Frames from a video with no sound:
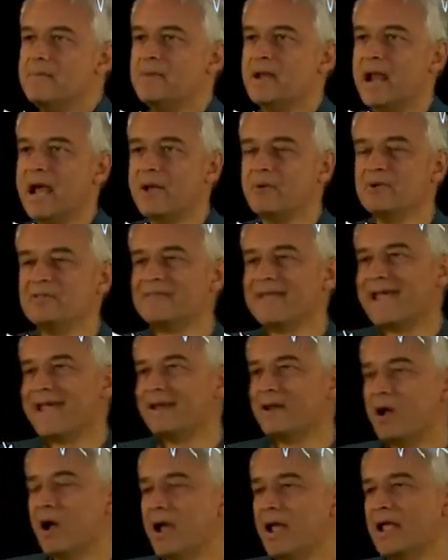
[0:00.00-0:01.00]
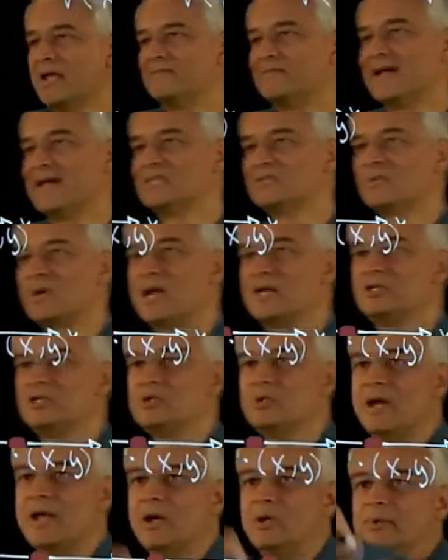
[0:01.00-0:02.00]
But I would then, if that's what I
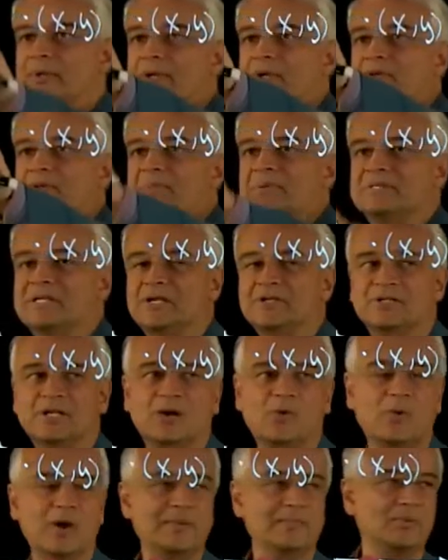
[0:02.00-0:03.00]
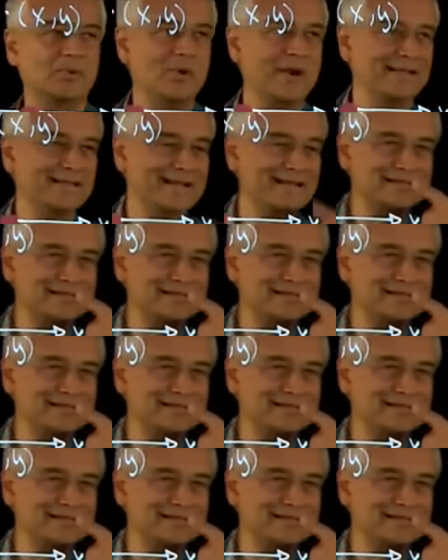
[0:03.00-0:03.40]
do, I only know the potential at one point.